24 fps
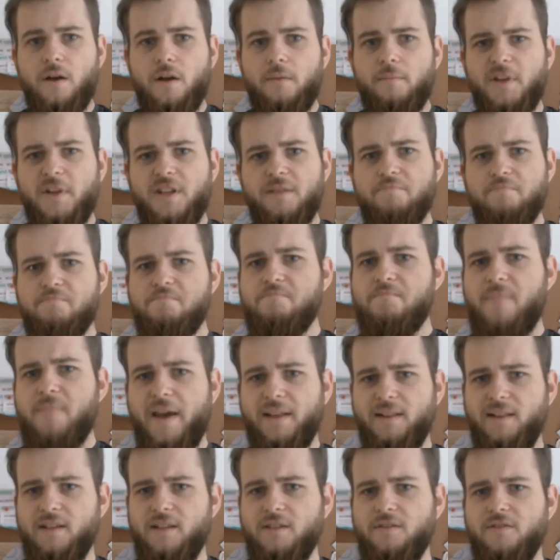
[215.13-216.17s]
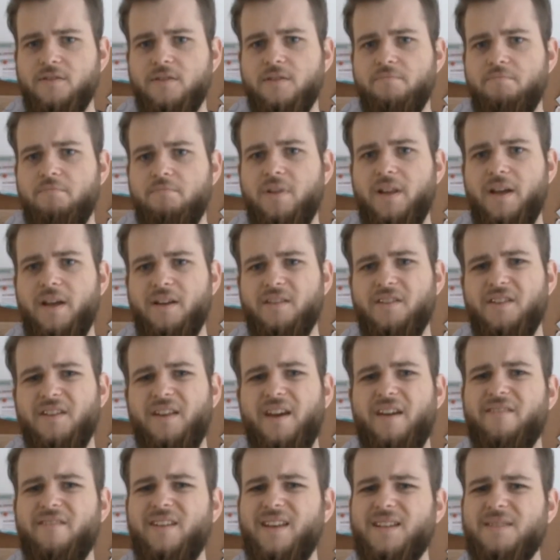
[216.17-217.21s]
but it might lead to the player not
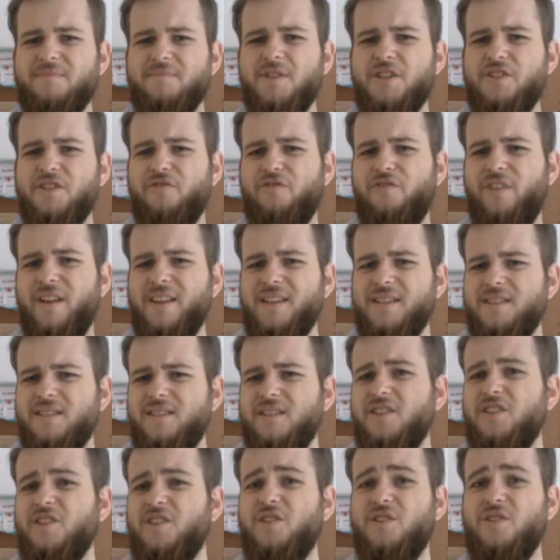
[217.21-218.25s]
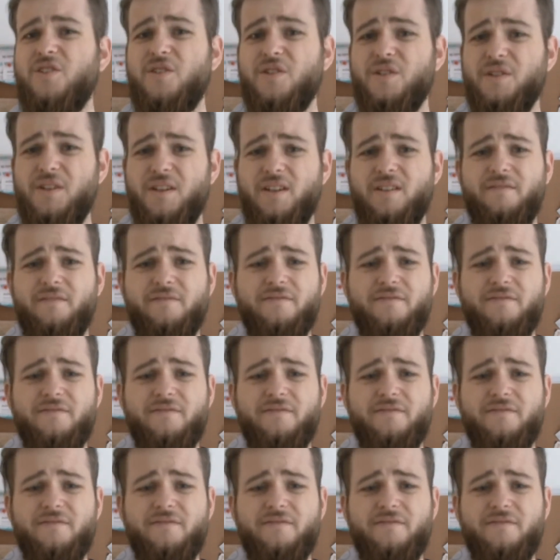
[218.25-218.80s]
having as much fun as they could have.